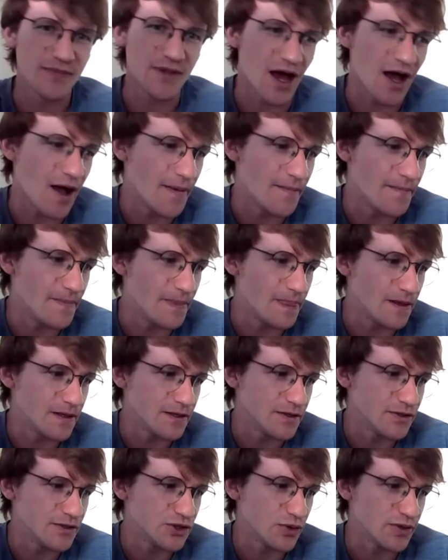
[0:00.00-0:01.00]
Okay. Um,
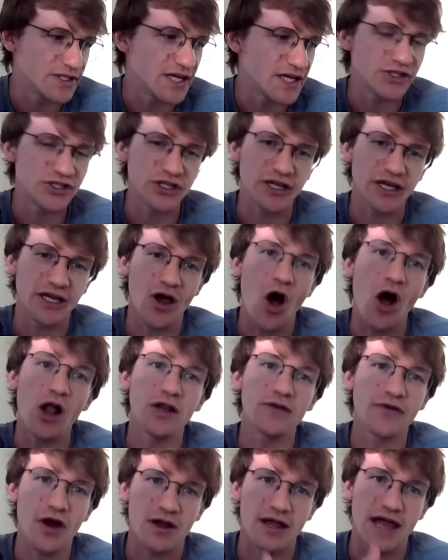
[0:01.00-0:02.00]
so essentially,
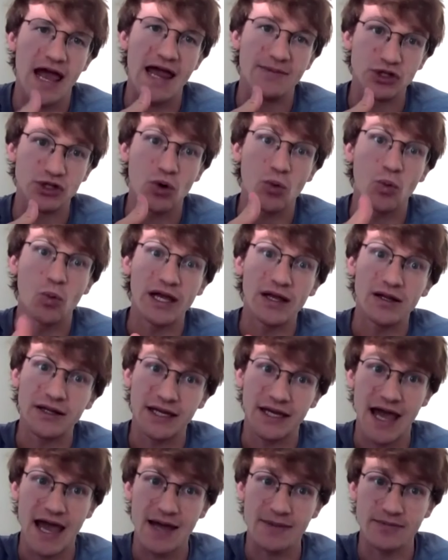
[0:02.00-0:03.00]
all of our games are
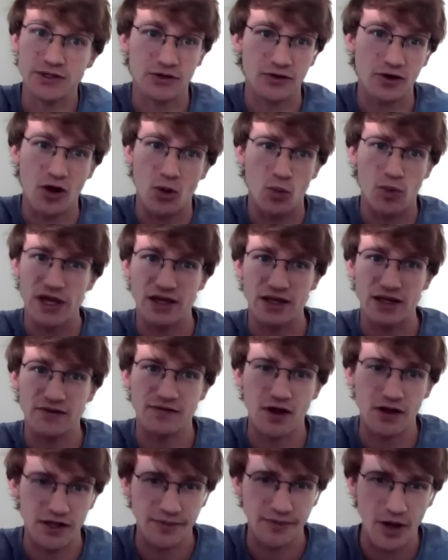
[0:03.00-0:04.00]
weekly games. They're all weekly
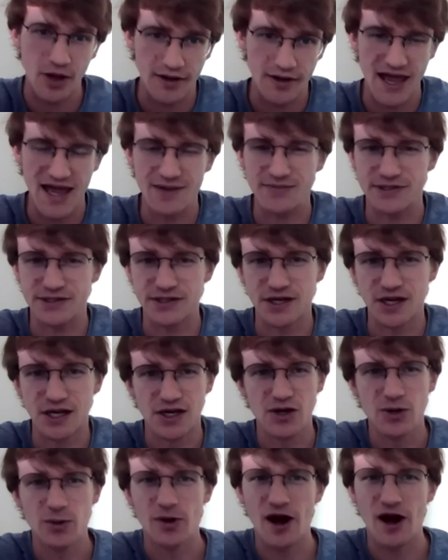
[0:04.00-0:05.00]
volleyball games
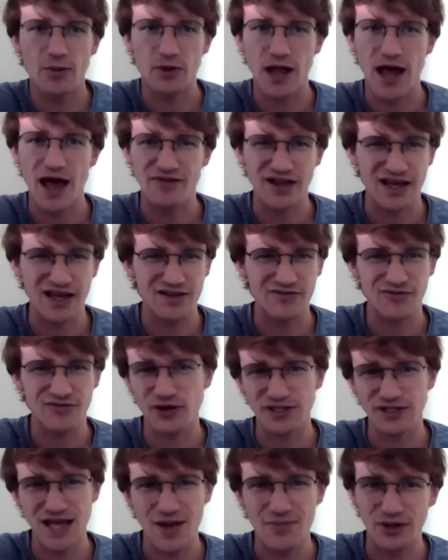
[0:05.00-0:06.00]
right? We'll have like,
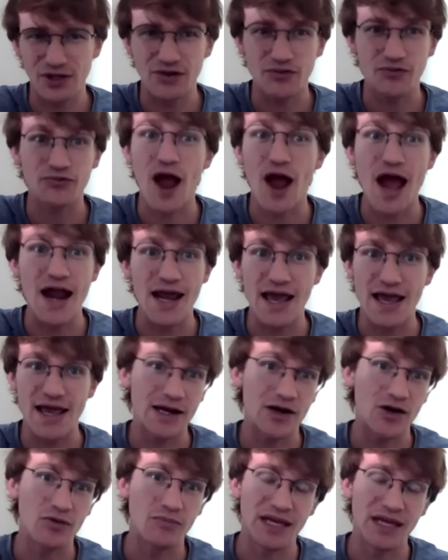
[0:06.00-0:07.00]
for example, a Friday
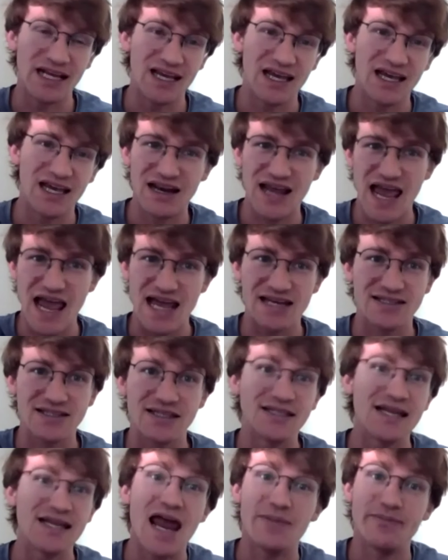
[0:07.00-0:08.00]
intermediate 8
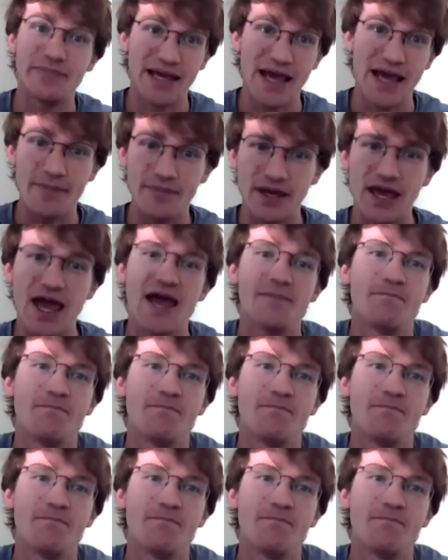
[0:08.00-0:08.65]
to 10 p.m. game.